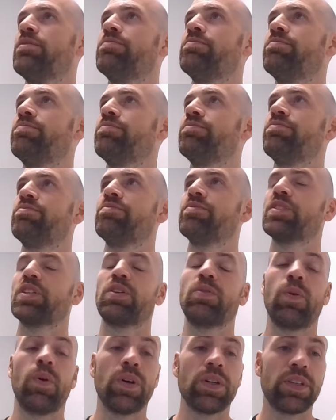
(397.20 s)
a
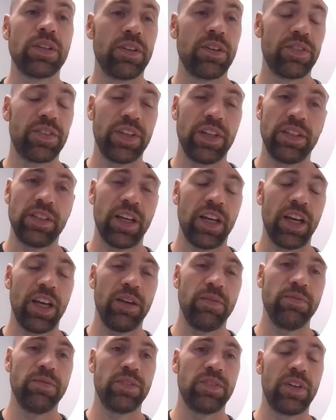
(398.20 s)
quarter of that
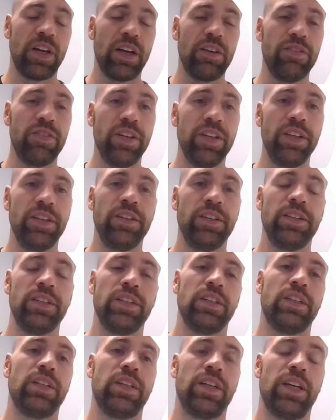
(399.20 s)
time roughly
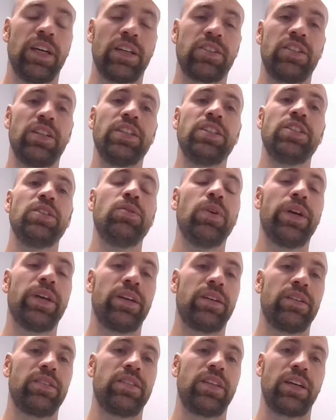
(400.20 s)
actually
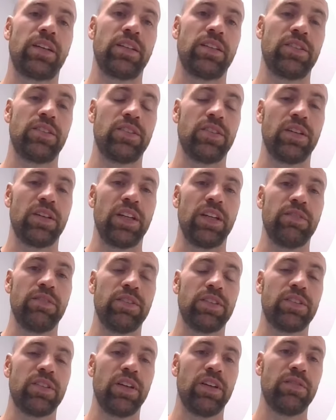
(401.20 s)
doing a second and third
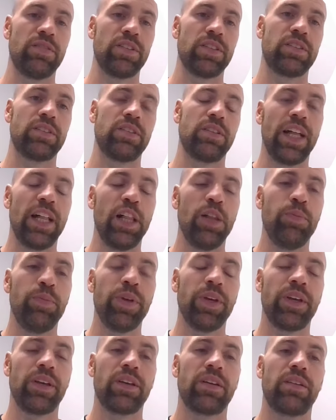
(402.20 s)
level service,
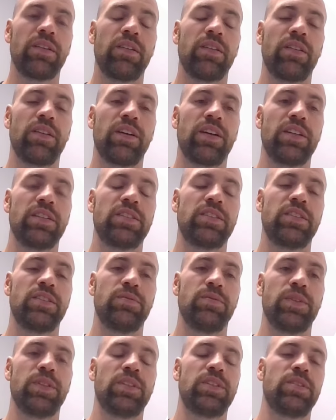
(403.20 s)
helping the
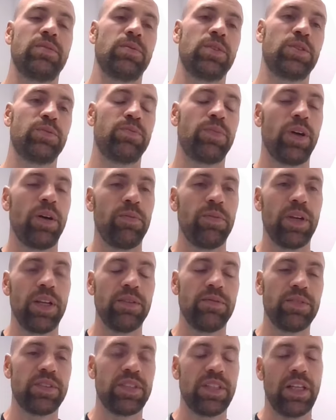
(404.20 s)
customers with
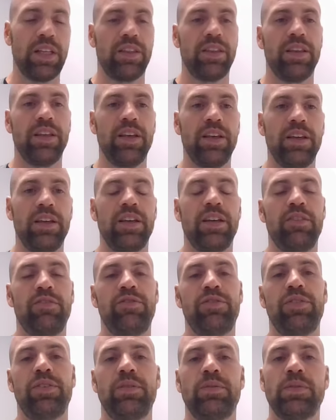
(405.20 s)
problems that they have
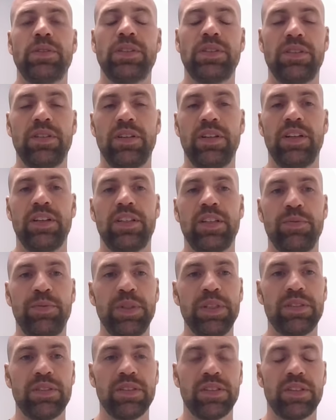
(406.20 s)
with the
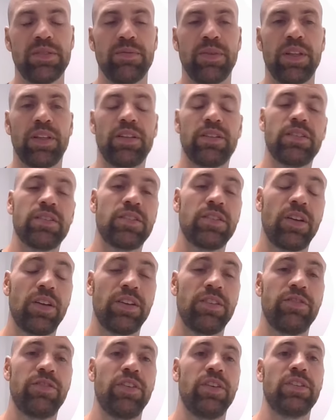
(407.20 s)
SAP system. But this is
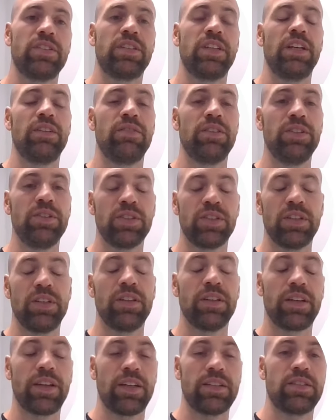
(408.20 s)
not the first level. Usually
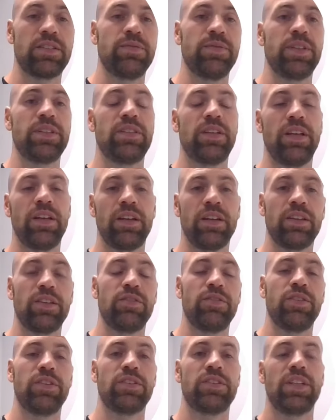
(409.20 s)
the customer is handling
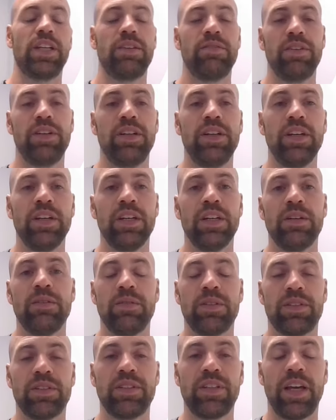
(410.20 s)
the first level
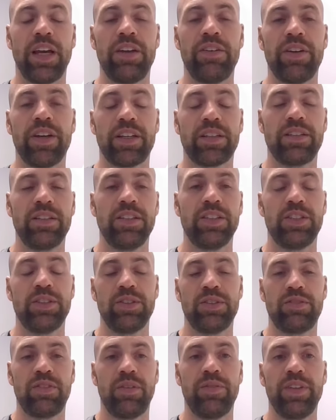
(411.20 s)
with the direct
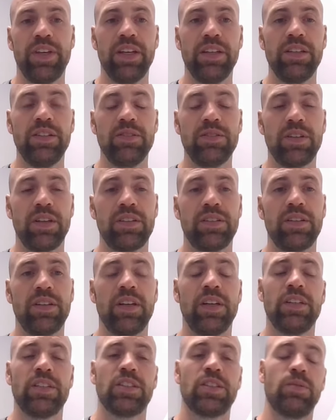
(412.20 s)
issues from the end users.
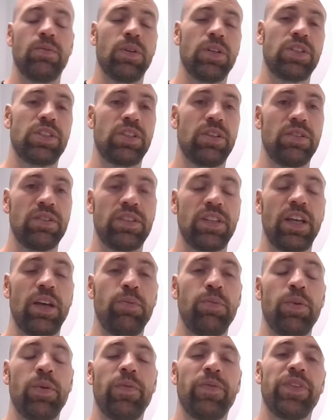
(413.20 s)
So what shows
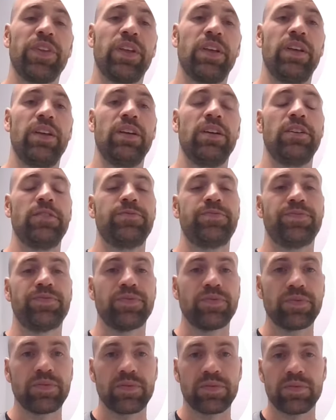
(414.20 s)
up here
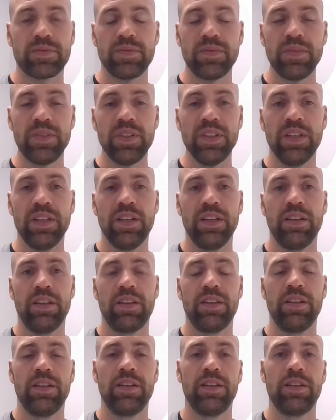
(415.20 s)
at
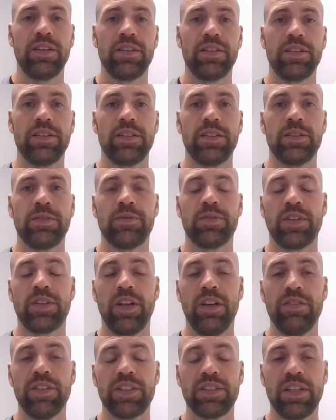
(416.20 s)
the um,
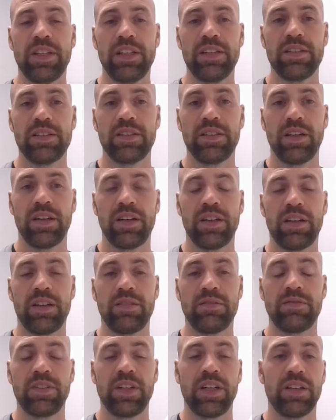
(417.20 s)
service desk
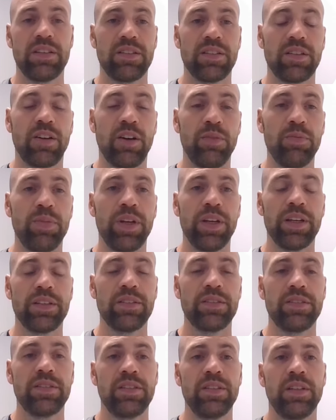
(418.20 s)
are rather
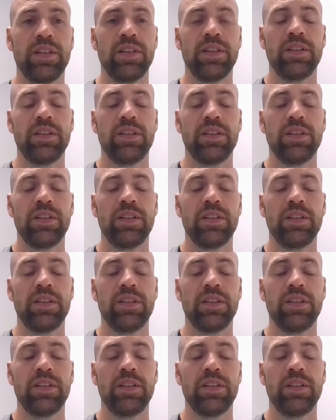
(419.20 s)
complex